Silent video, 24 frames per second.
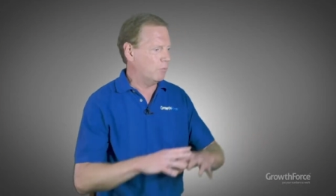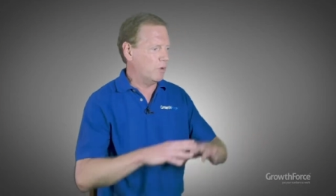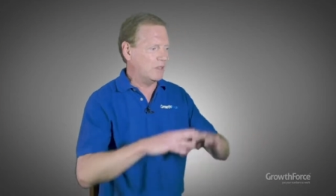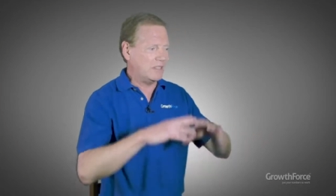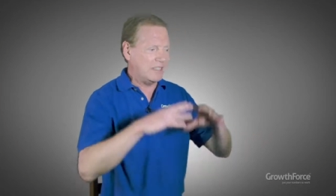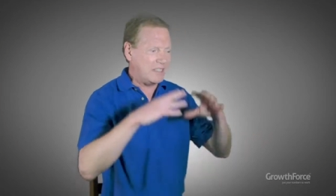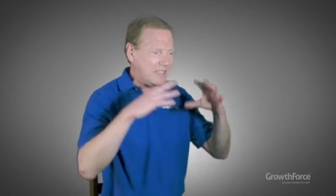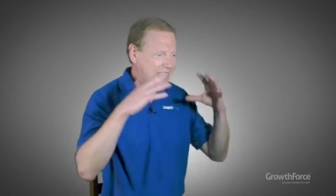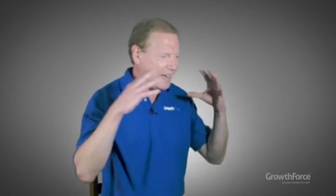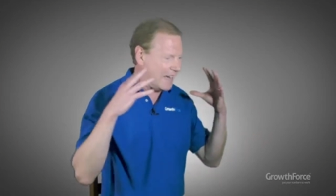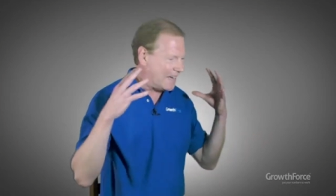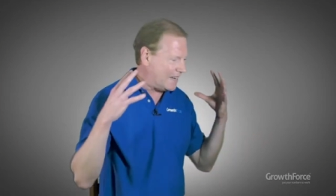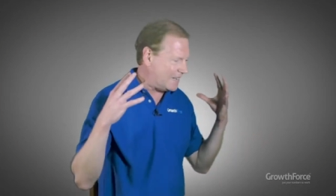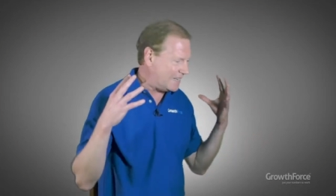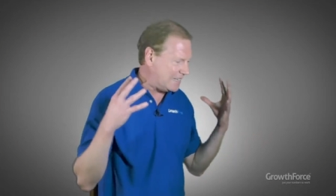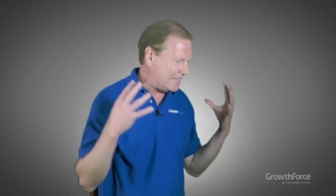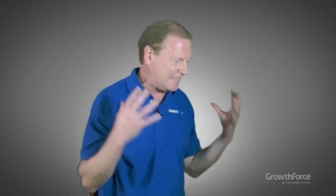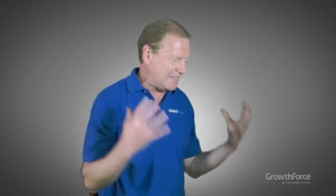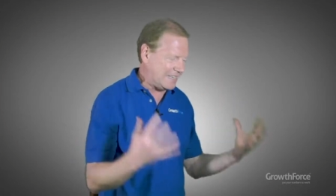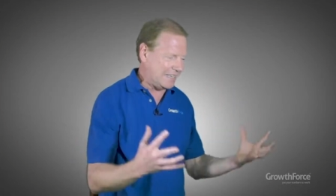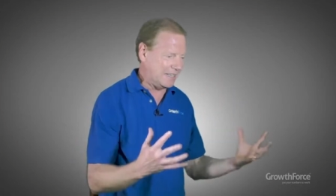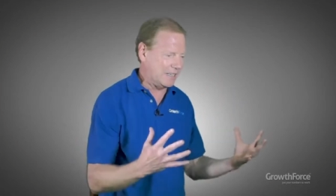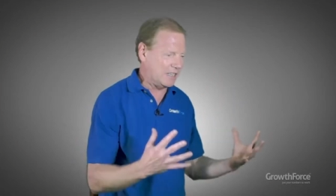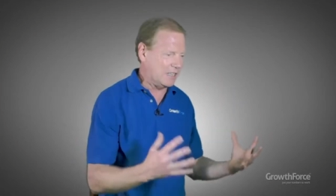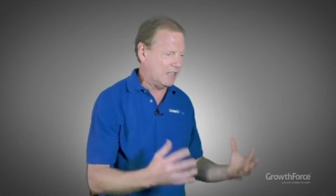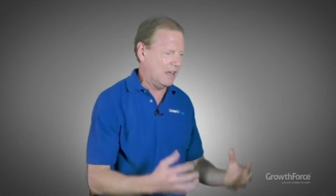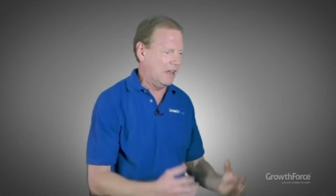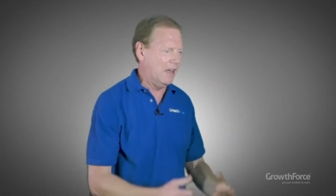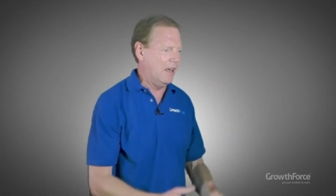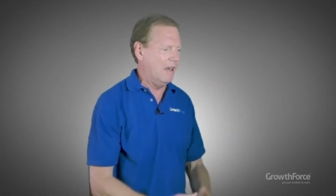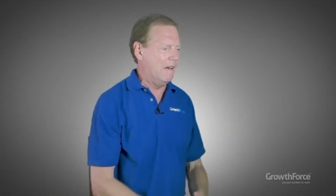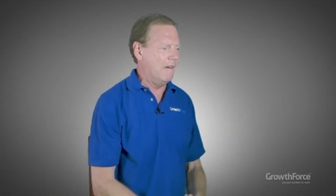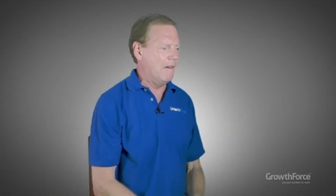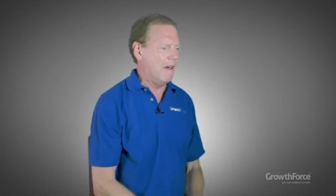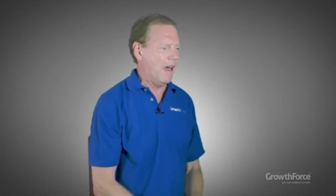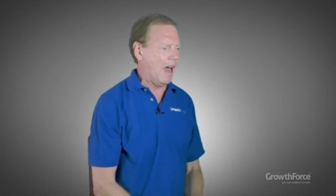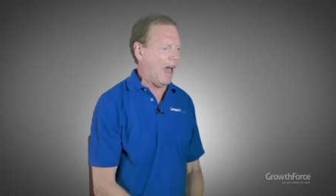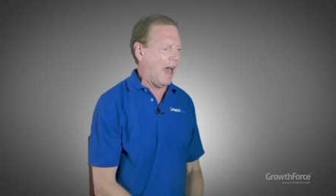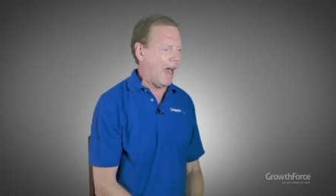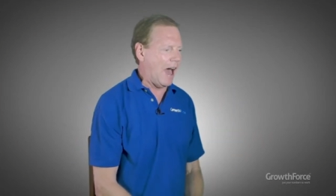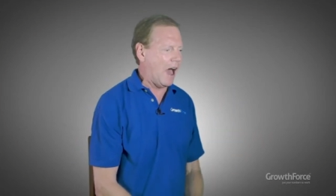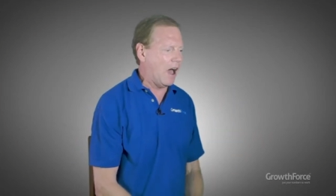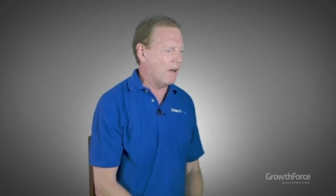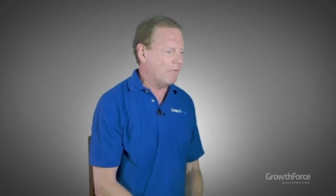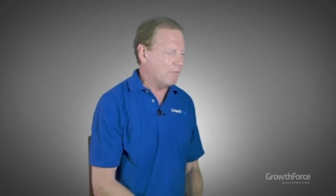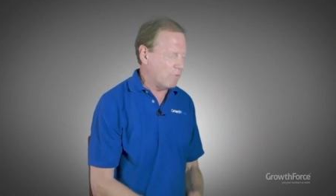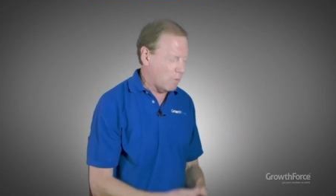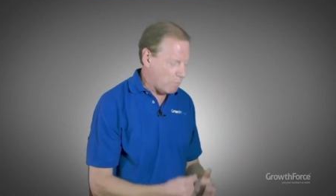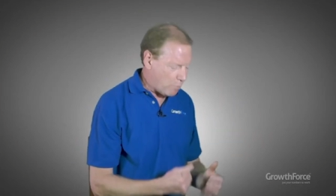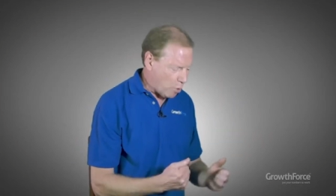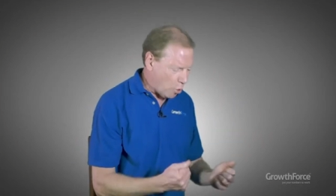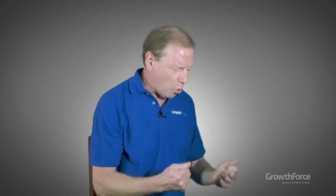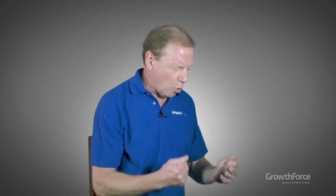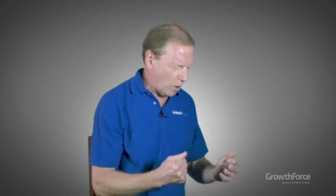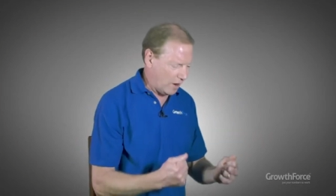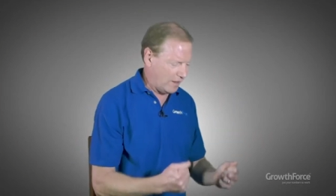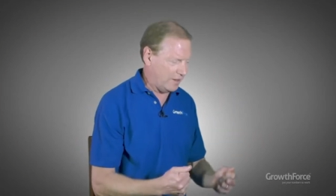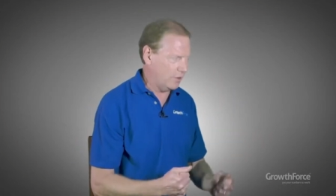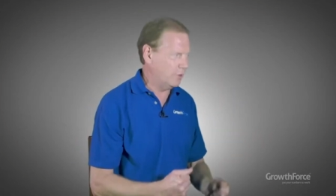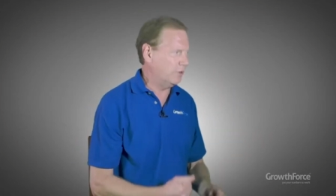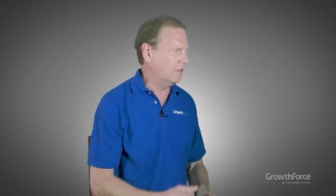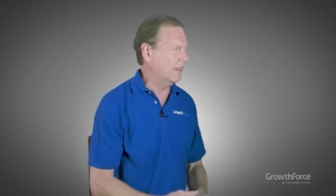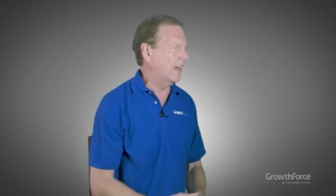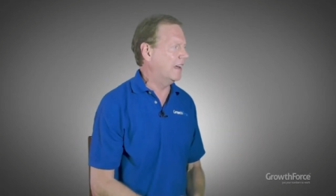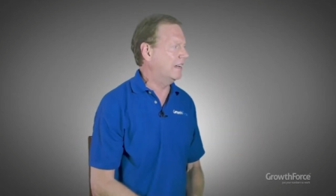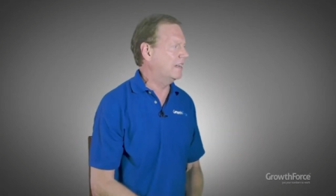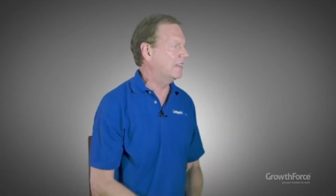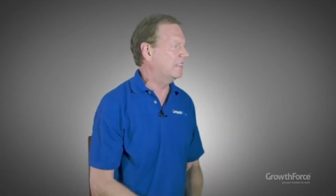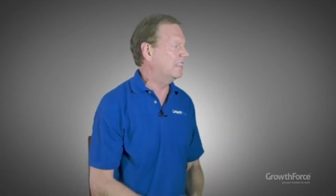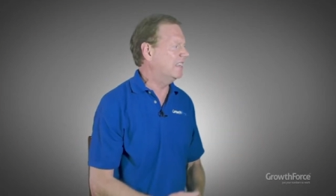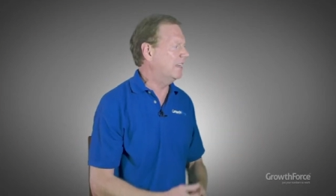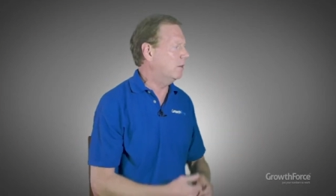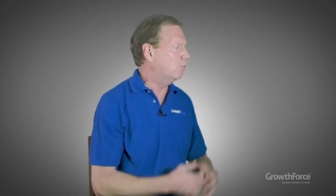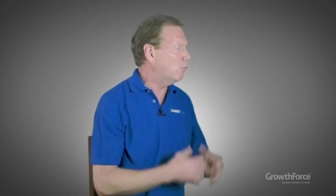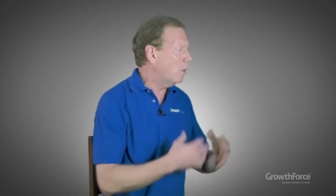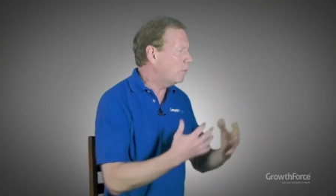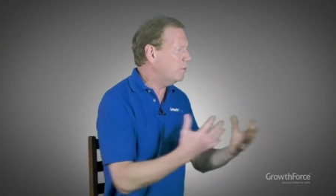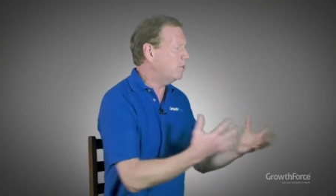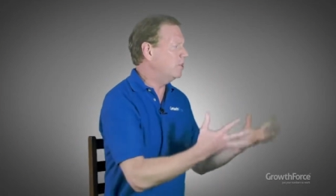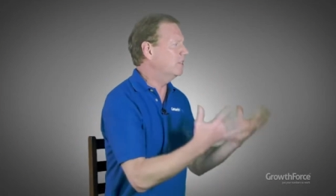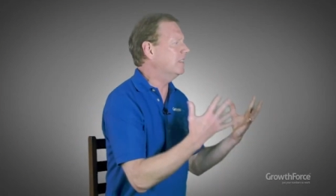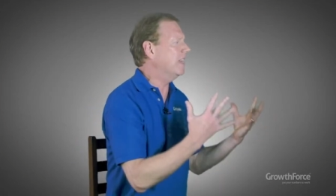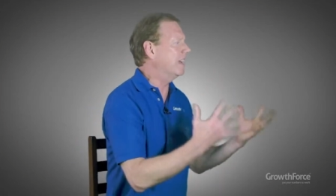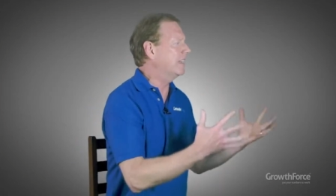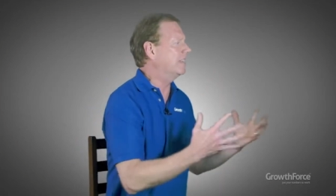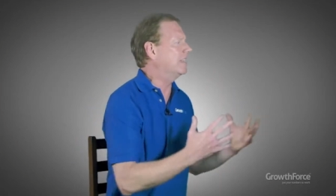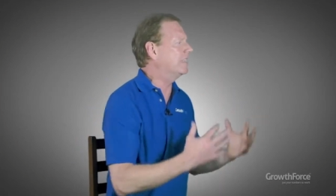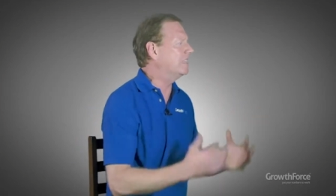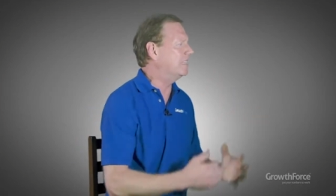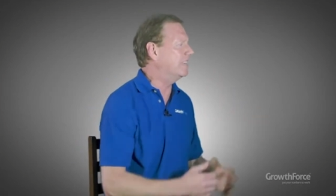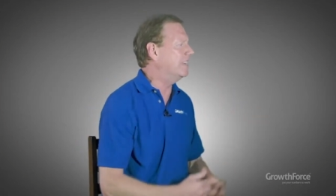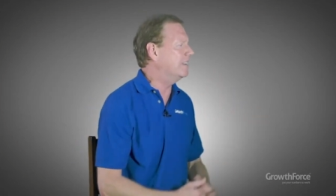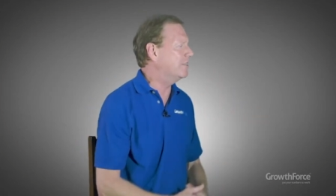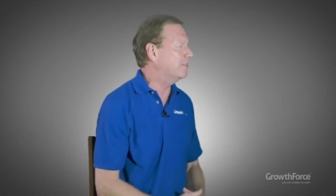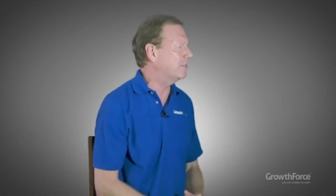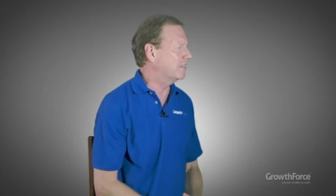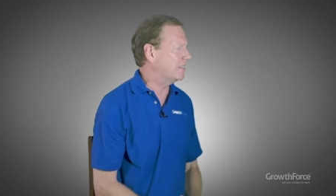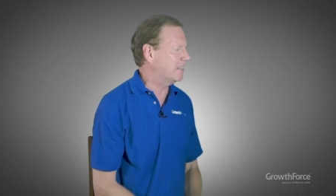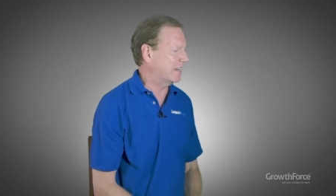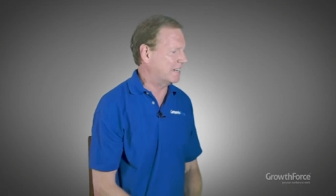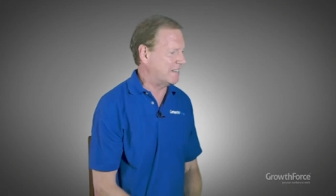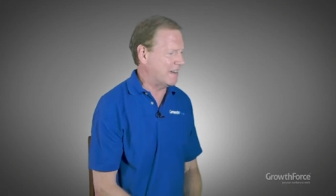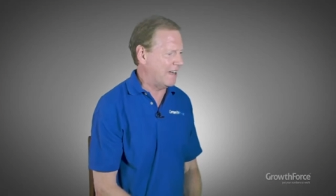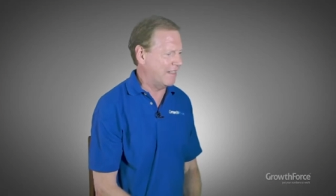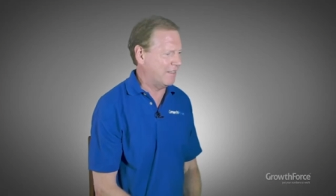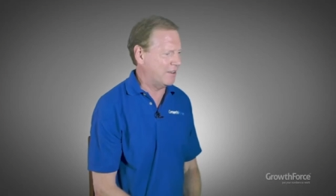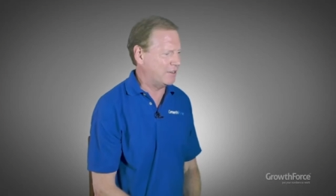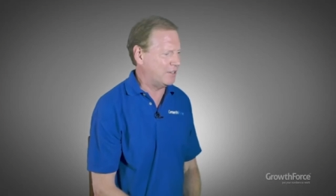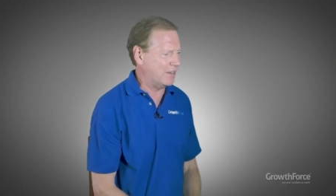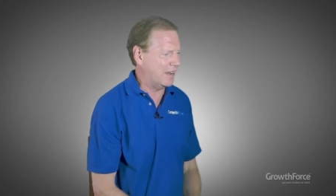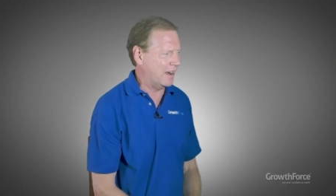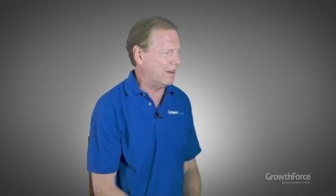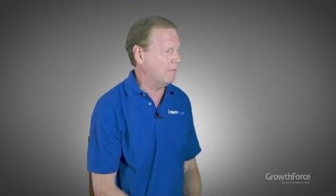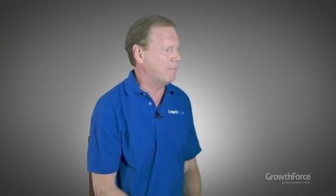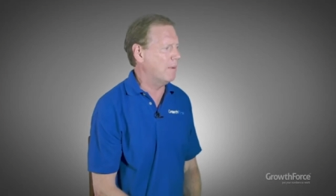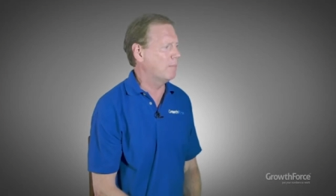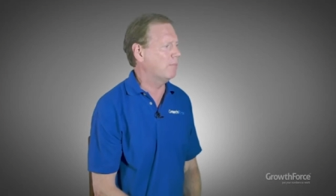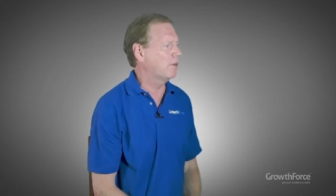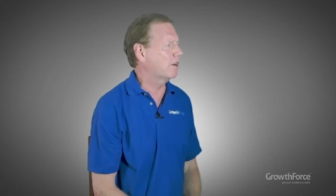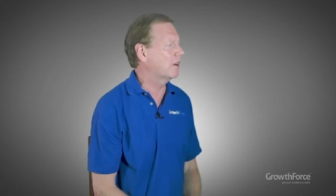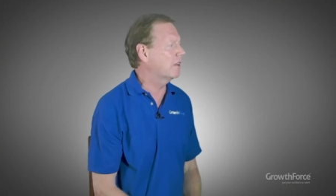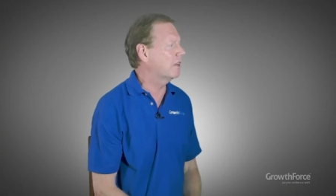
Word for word: What's the ideal report you'd like to see? What would you like to see in your technology? I remember a